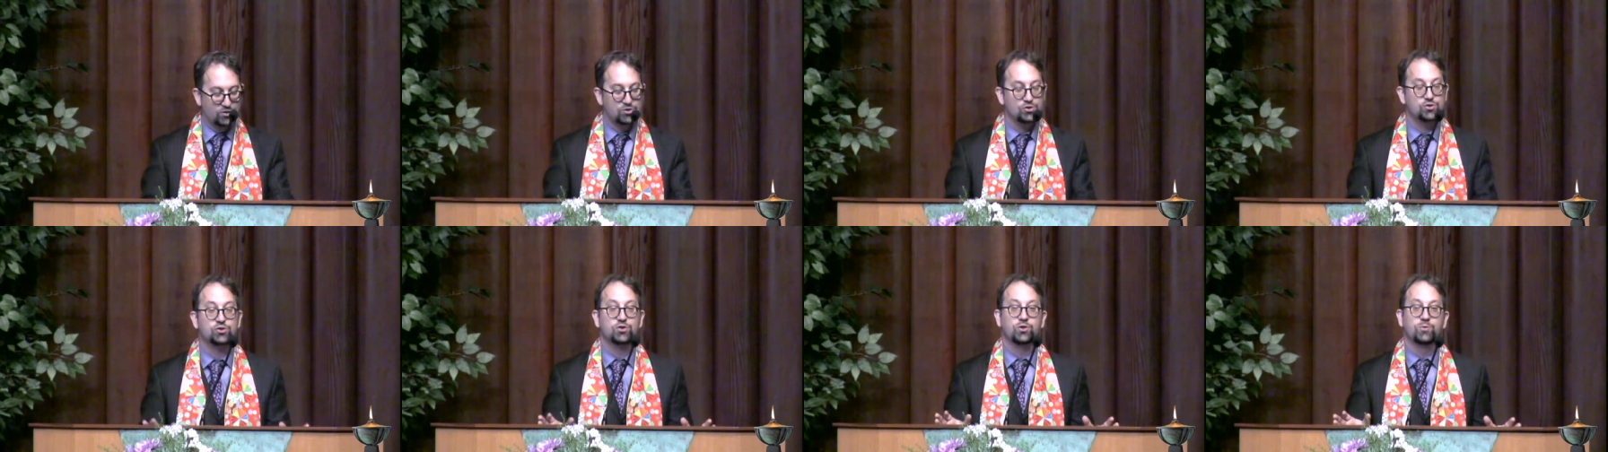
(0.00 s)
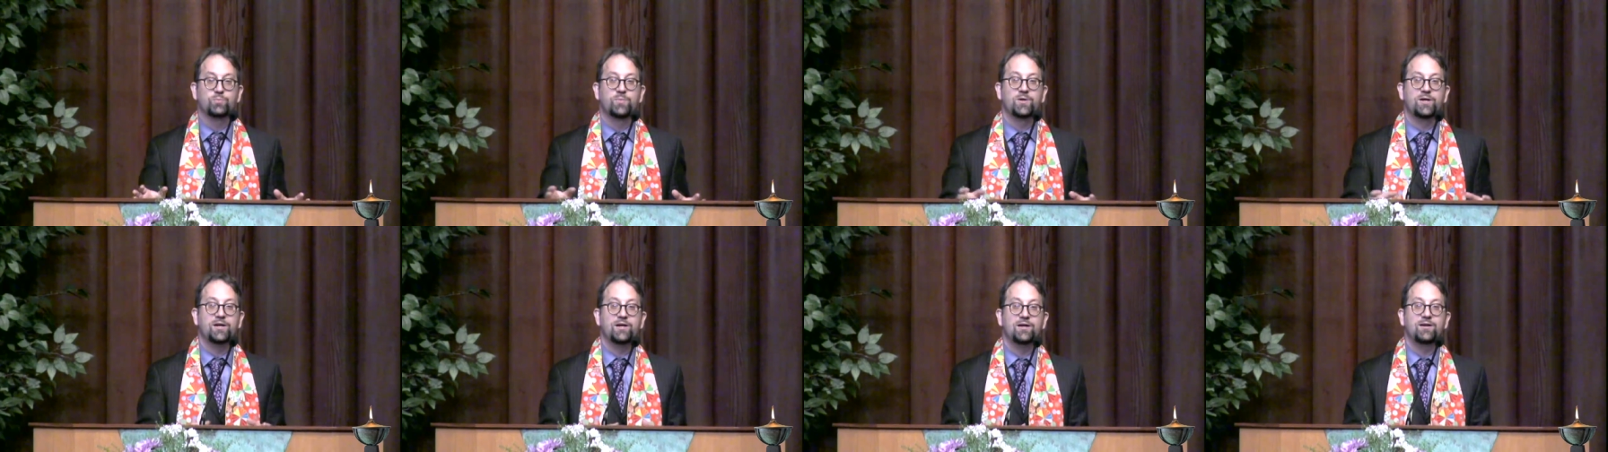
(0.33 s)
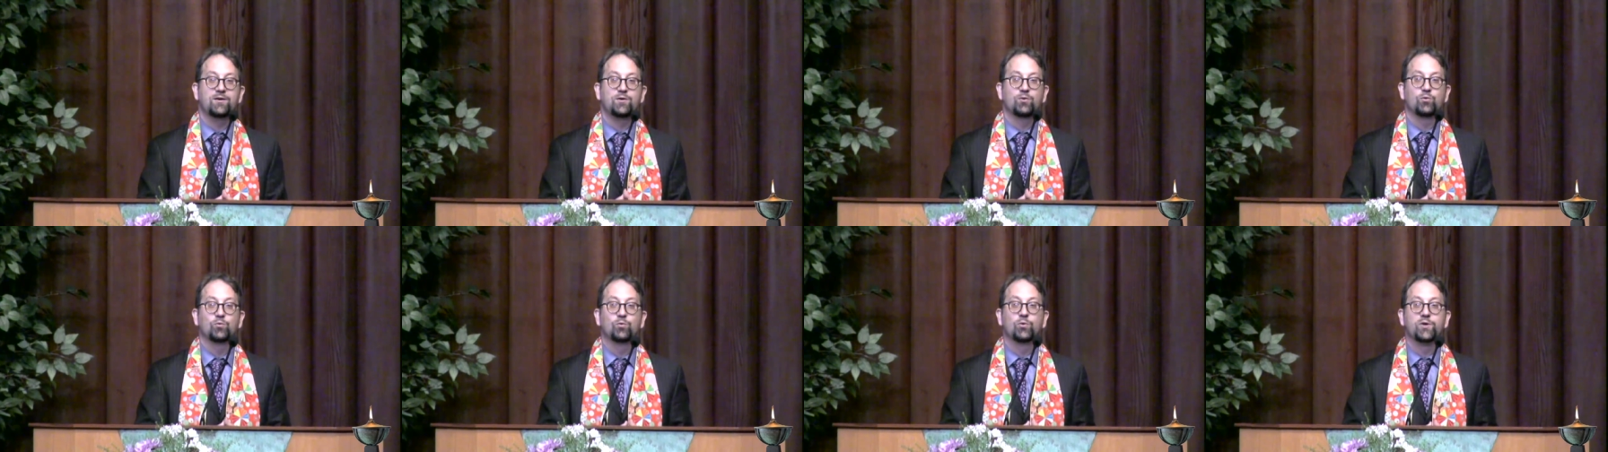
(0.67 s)
should
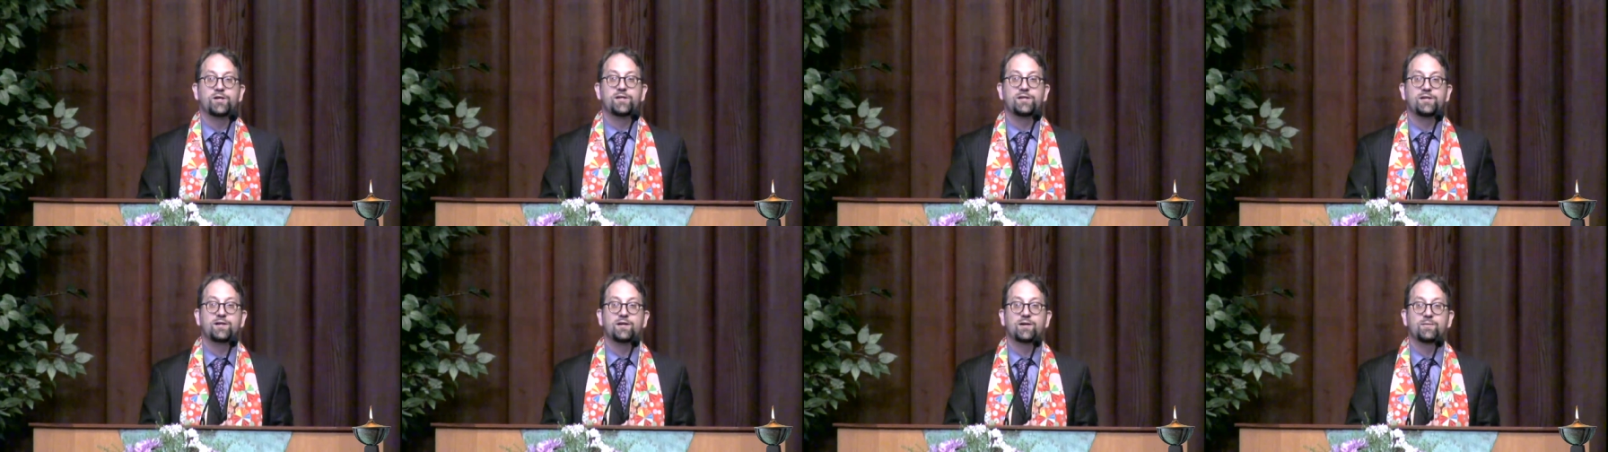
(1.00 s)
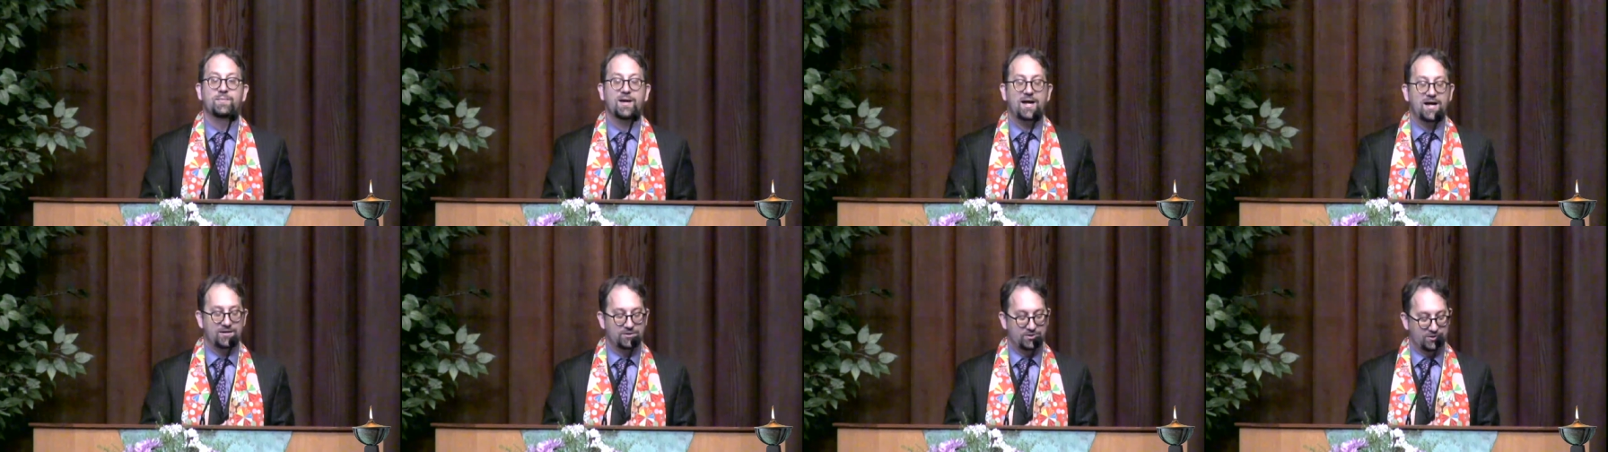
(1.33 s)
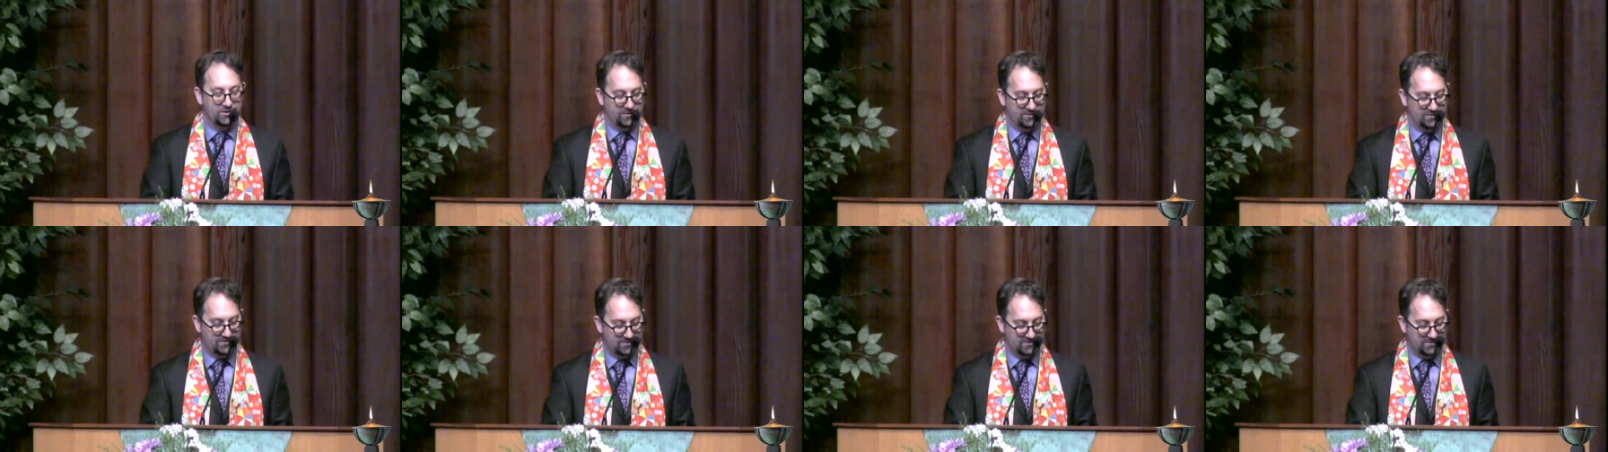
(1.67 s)
be reimagined.